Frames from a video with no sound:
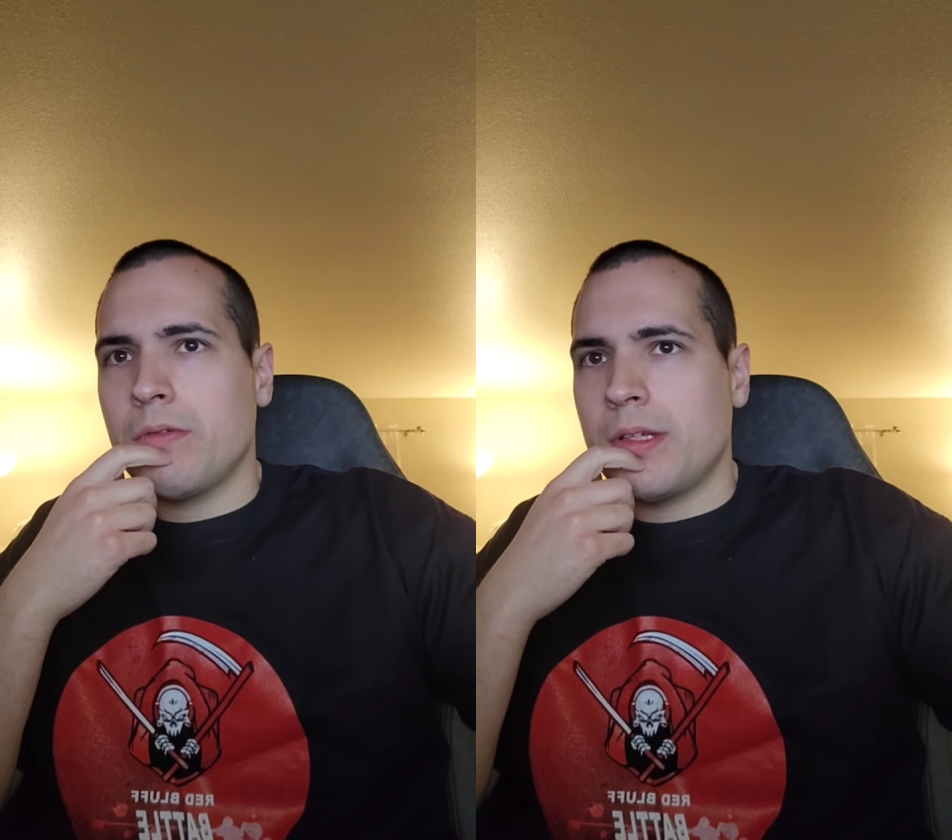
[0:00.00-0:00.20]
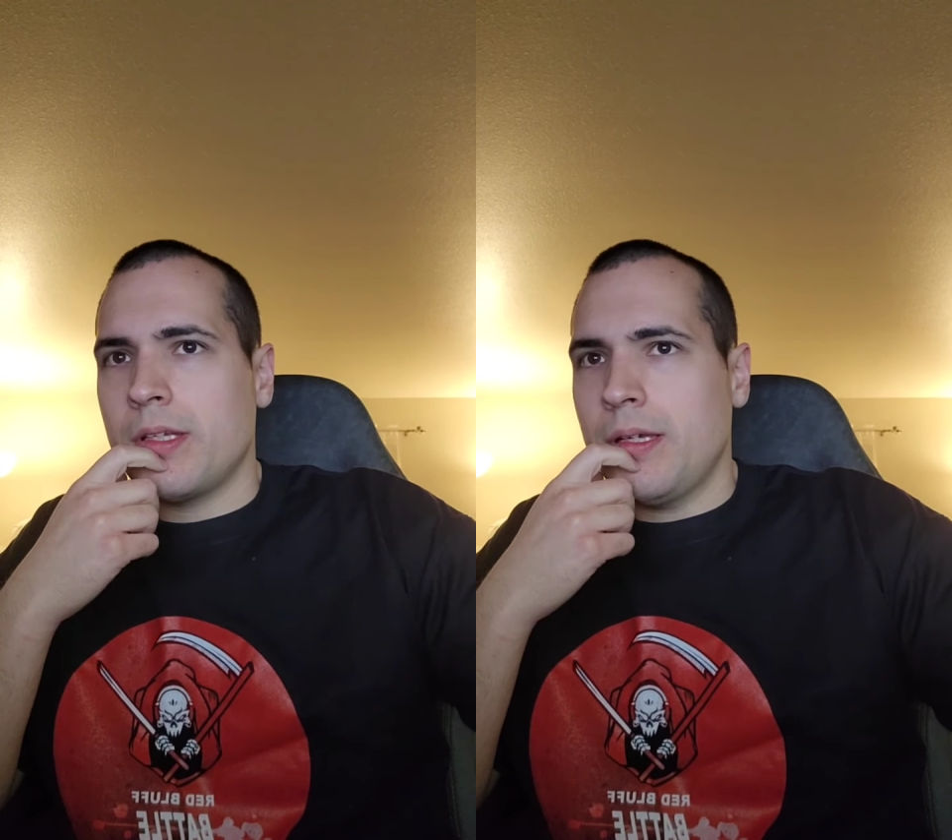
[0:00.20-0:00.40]

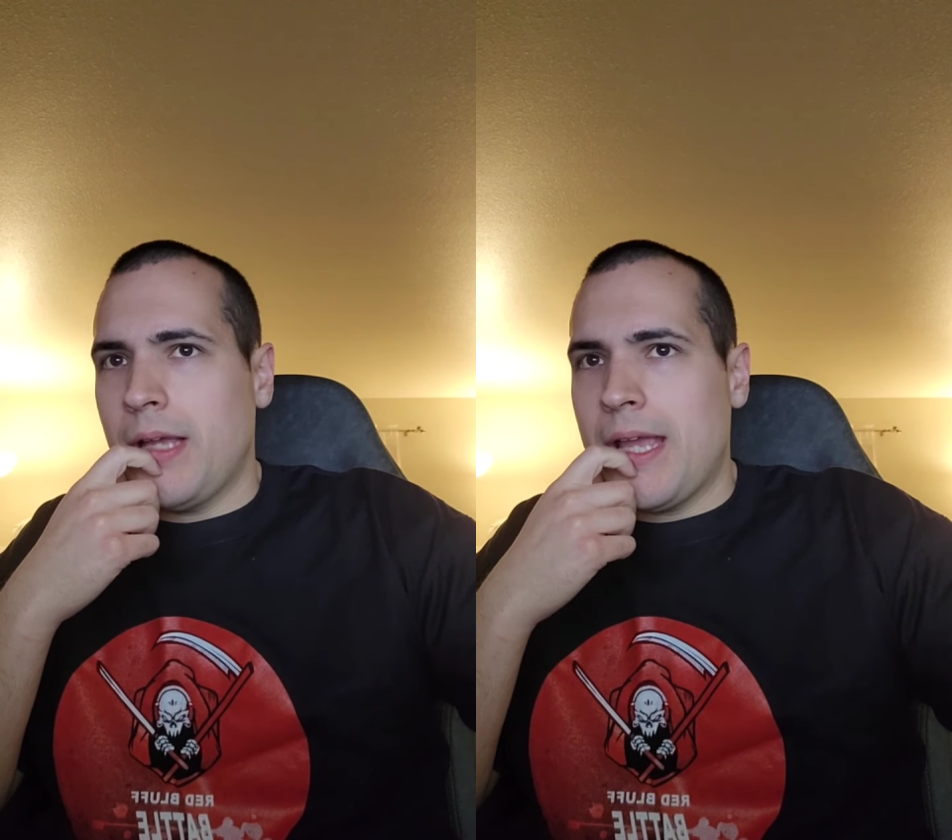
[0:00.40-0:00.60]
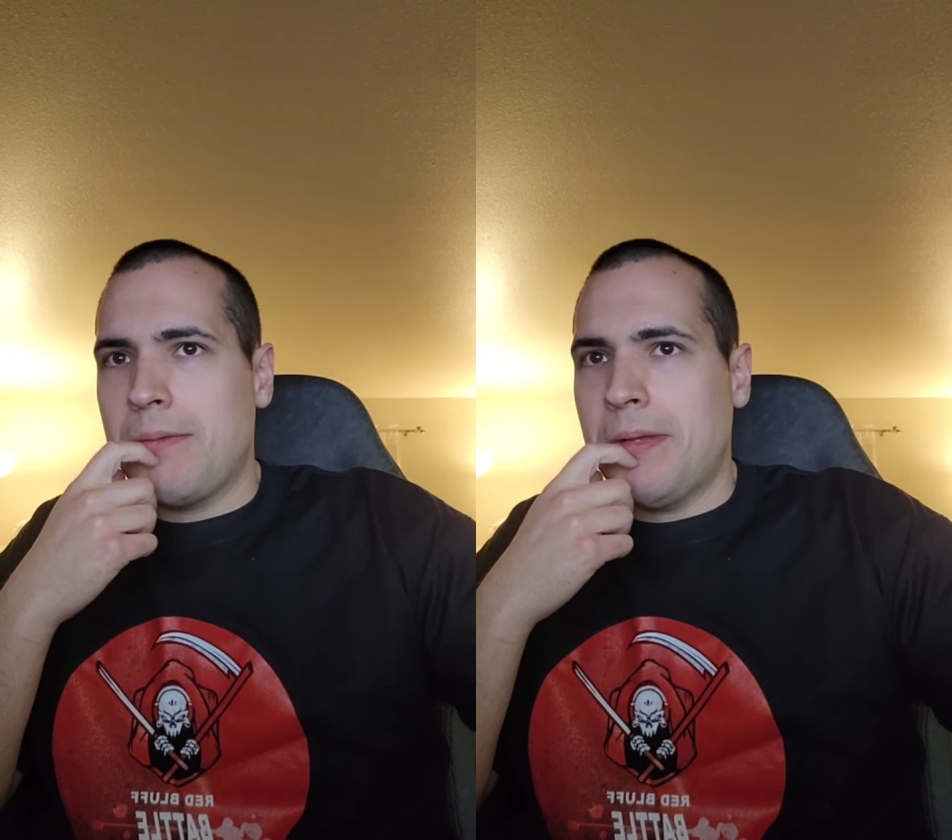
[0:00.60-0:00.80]

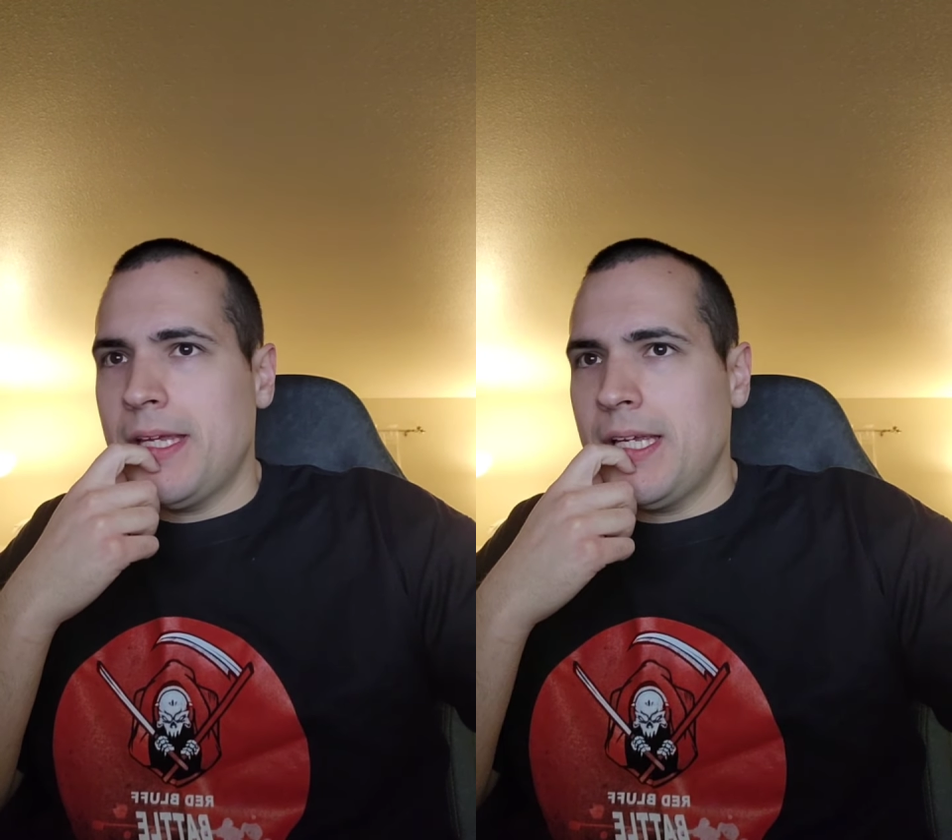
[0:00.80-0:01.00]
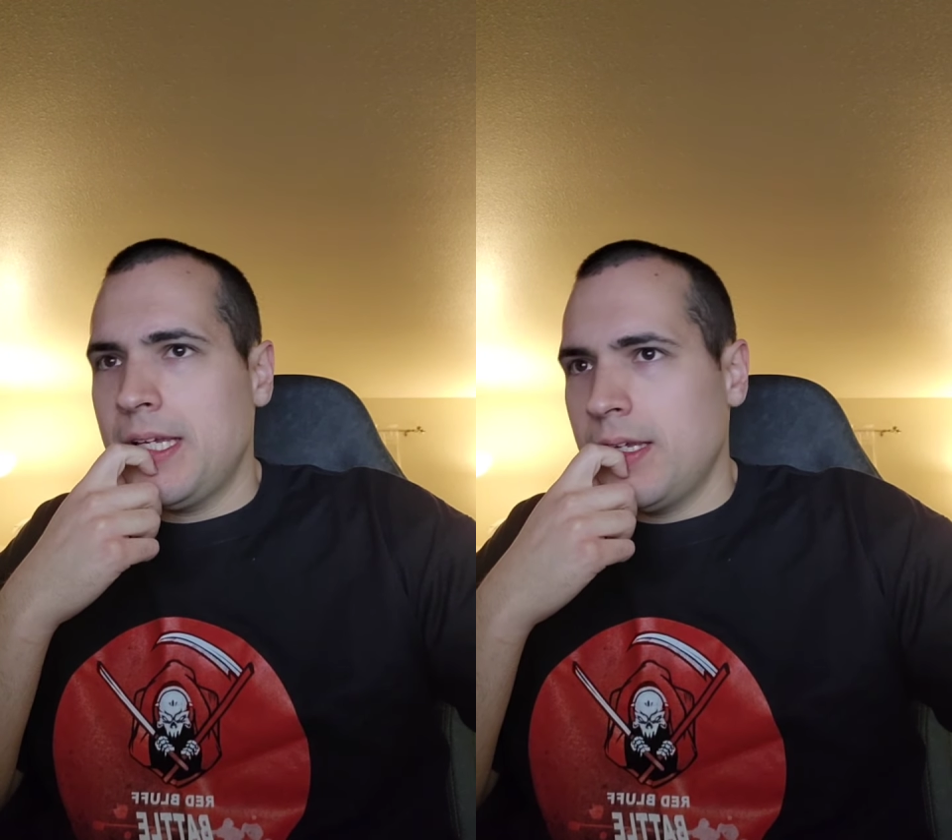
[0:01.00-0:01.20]
really AP.
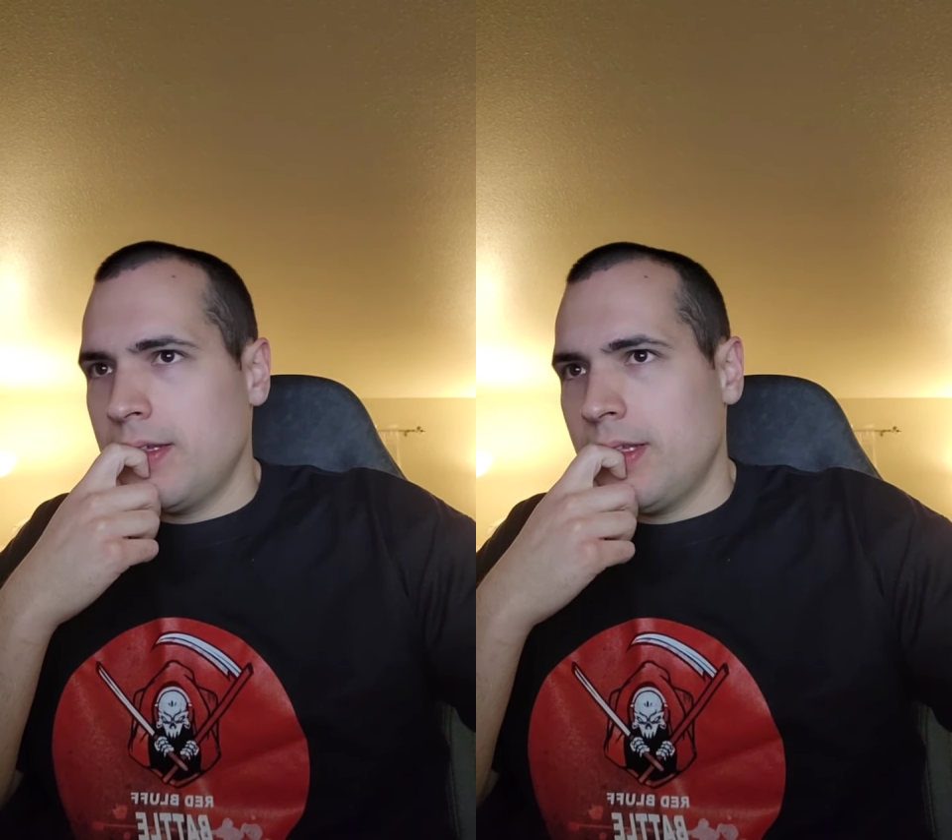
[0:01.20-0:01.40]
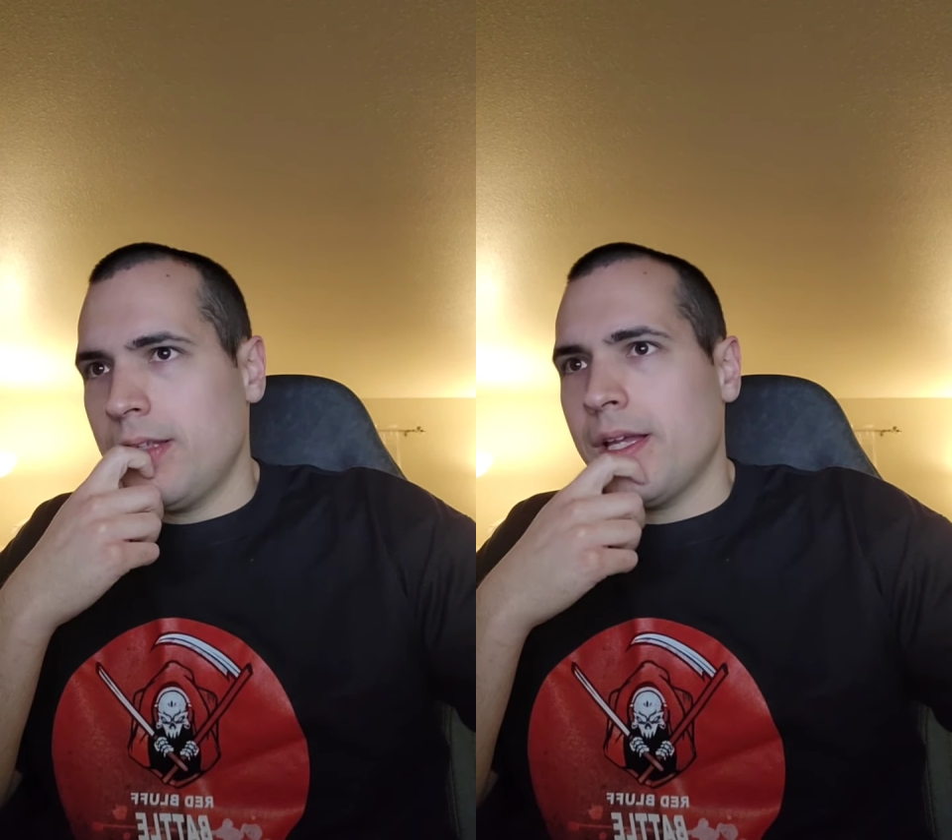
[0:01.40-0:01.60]

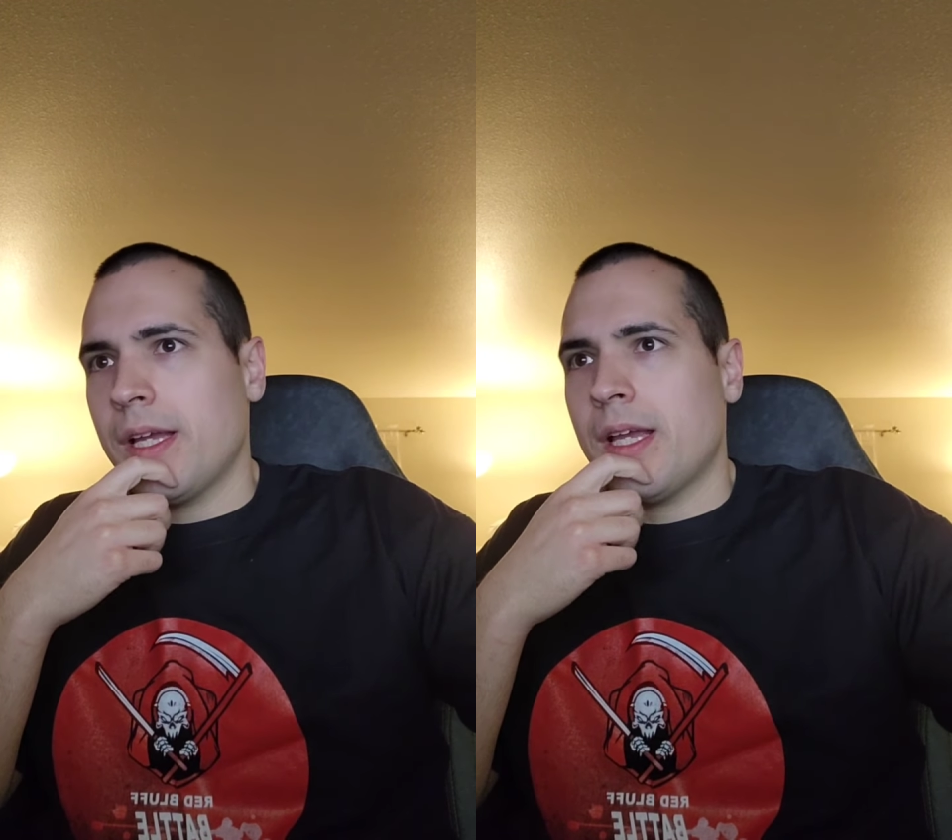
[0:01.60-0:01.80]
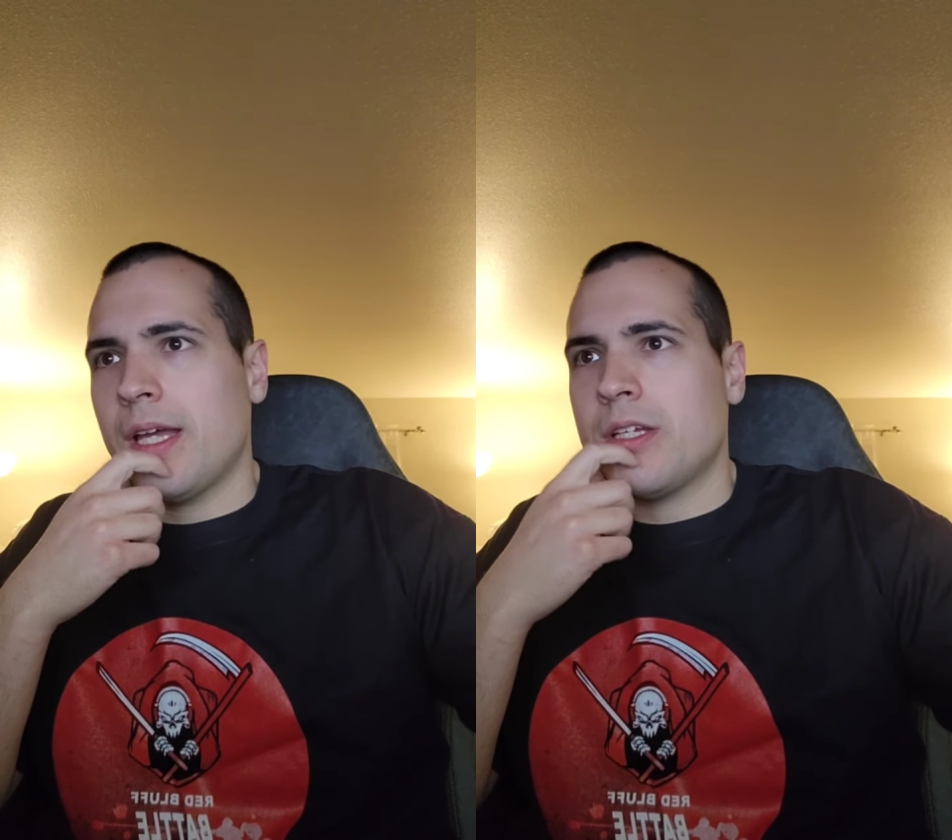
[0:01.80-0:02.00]
They
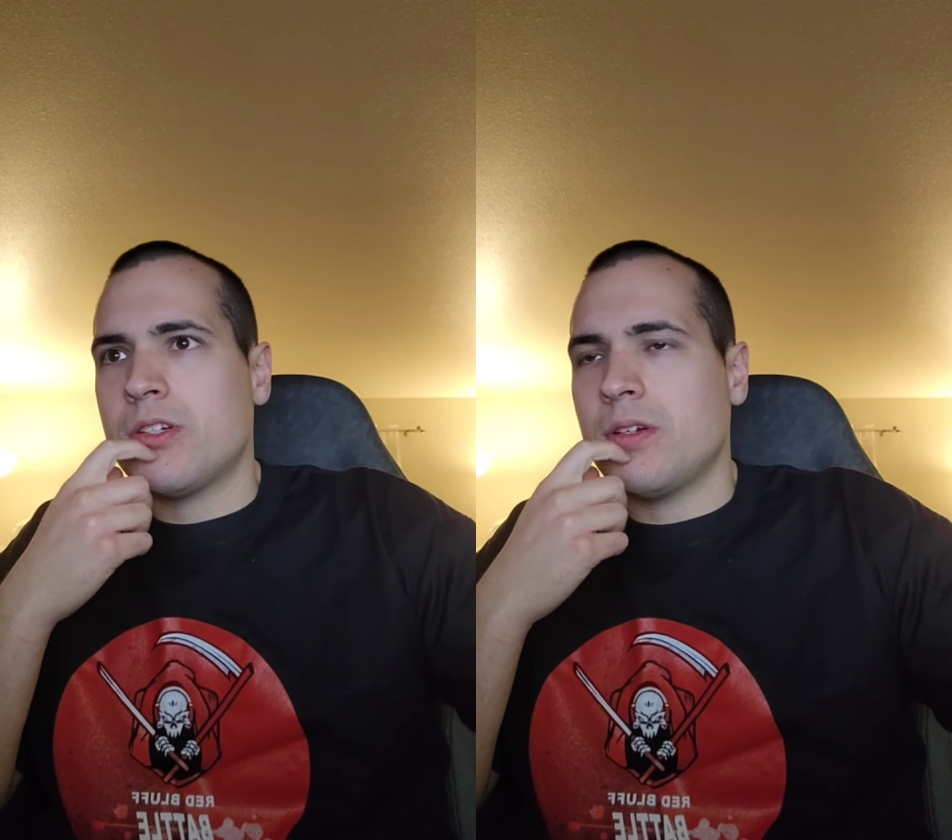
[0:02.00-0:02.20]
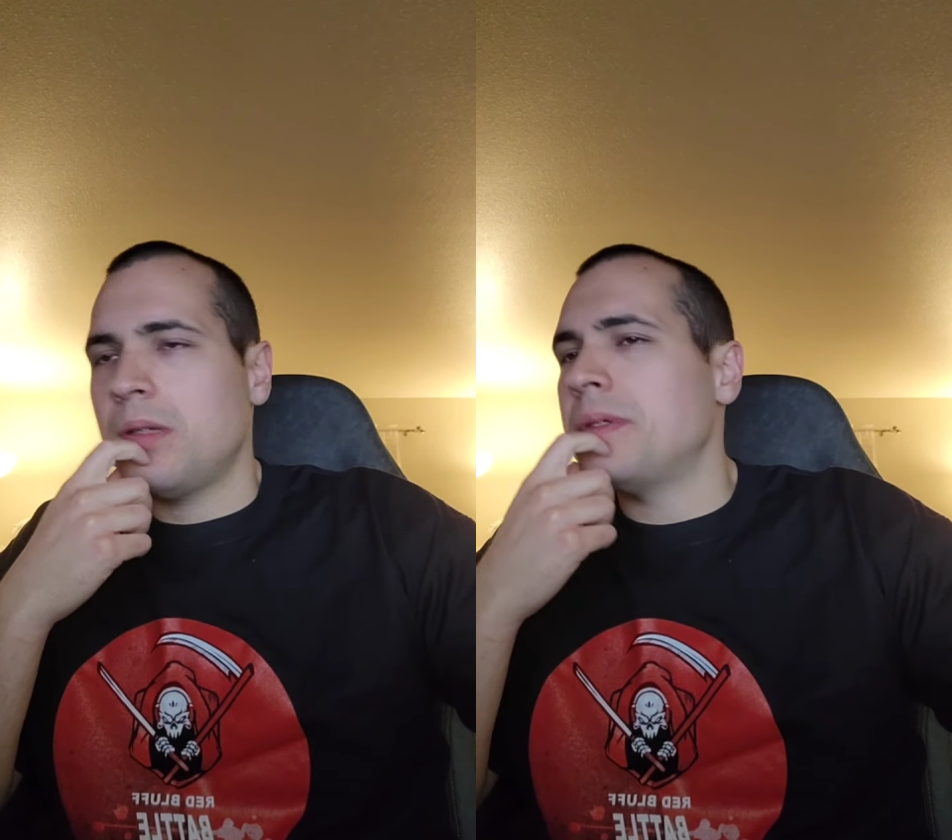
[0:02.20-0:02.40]
like kind of turn them